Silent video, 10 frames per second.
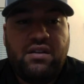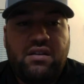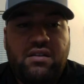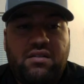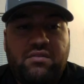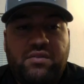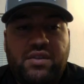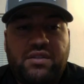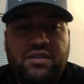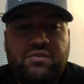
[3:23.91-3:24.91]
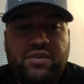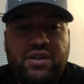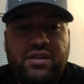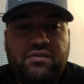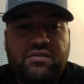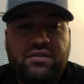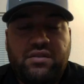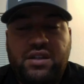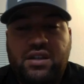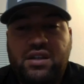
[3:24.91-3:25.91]
As well,
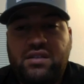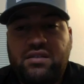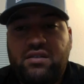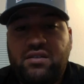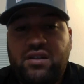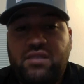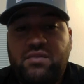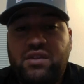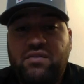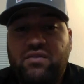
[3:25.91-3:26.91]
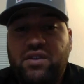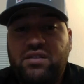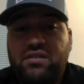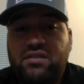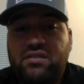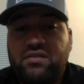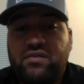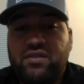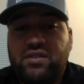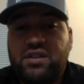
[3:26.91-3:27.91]
he has a hard time making friends.
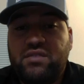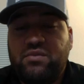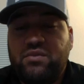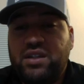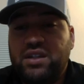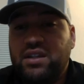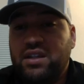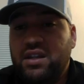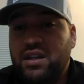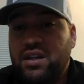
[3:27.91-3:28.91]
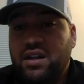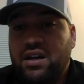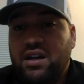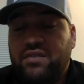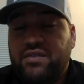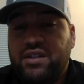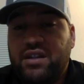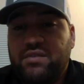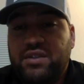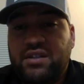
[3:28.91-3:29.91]
For example, he
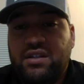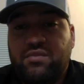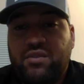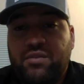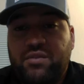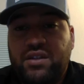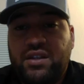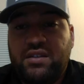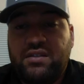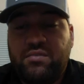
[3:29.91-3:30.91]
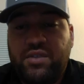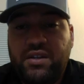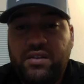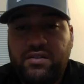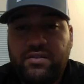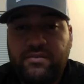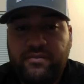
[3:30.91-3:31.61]
oftentimes says inappropriate things to peers.